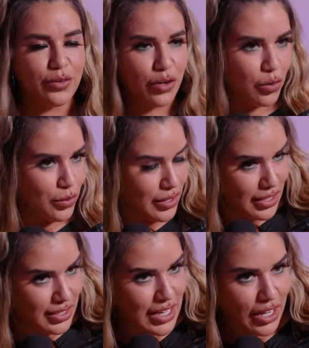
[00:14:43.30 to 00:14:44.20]
don't know
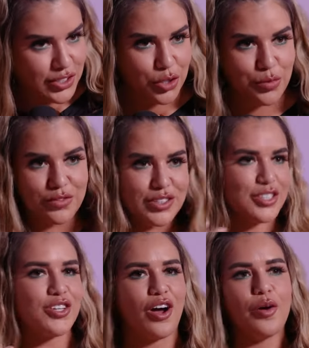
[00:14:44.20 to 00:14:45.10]
the exact term of
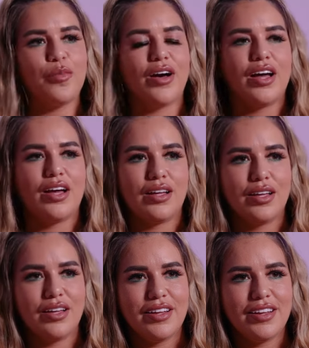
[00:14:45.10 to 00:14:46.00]
this job, but
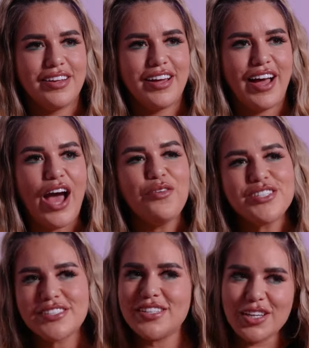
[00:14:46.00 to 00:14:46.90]
I was
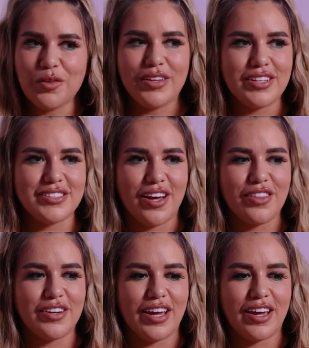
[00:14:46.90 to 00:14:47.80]
just thinking about this the
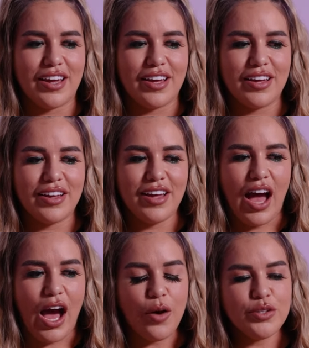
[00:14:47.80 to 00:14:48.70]
other day.
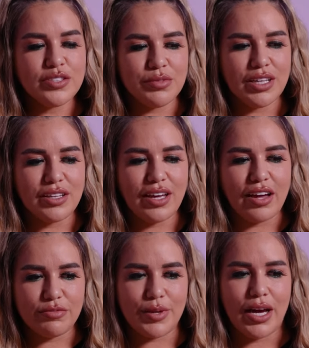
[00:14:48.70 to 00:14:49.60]
I would do something like
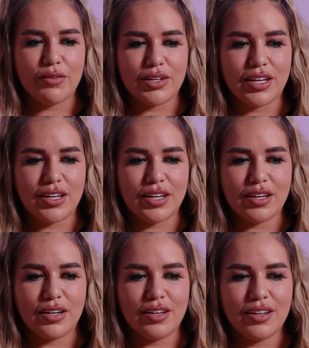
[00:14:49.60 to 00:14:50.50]
FBI
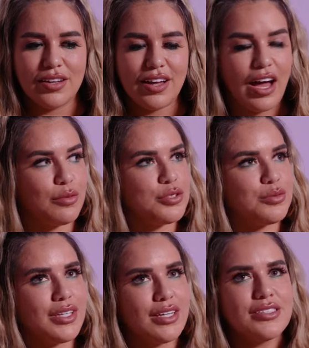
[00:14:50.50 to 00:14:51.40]
related. Okay. I was
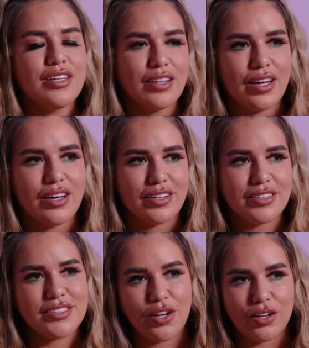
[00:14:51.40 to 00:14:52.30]
really into like
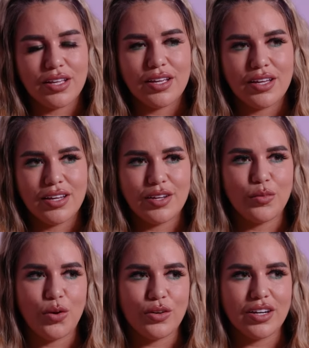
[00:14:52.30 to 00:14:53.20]
Scully and
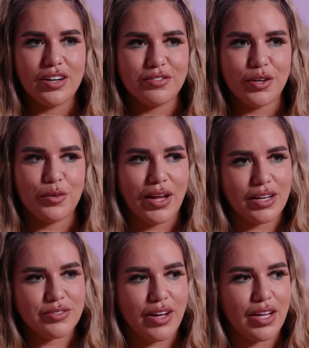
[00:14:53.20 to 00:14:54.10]
Mulder from
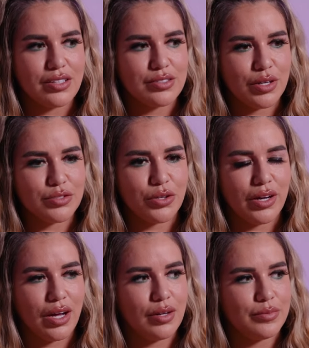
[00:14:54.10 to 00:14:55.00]
X Files when I was
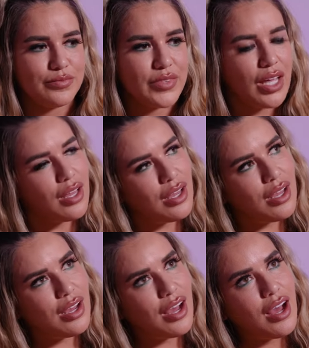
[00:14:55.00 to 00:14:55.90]
growing up. So you're a true
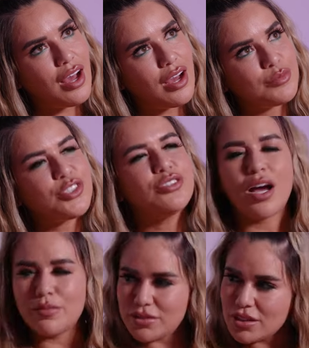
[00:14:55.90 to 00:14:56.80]
crimes kind of girl. Um, true
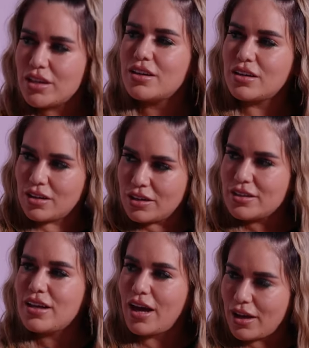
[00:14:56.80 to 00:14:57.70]
crimes kind of girl. I like
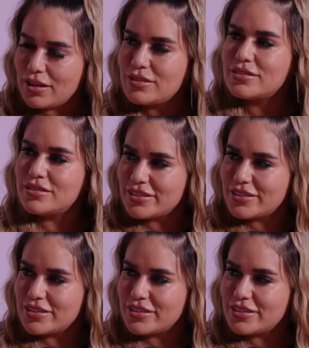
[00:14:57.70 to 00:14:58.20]
it. Yeah. I'm a true crimes